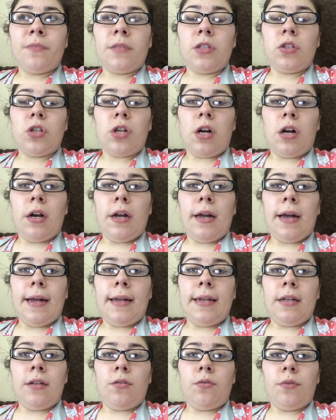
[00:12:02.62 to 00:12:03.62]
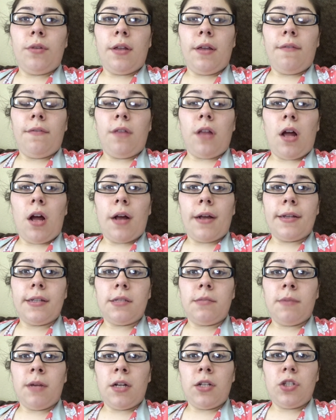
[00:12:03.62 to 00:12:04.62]
Sorry I didn't really vlog
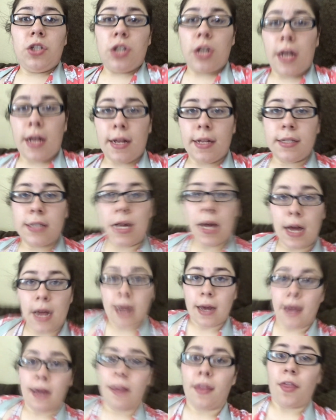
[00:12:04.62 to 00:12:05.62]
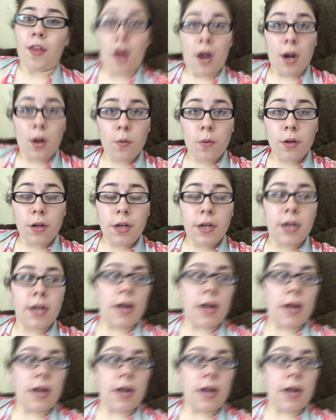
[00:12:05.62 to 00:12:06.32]
as much as I thought I would.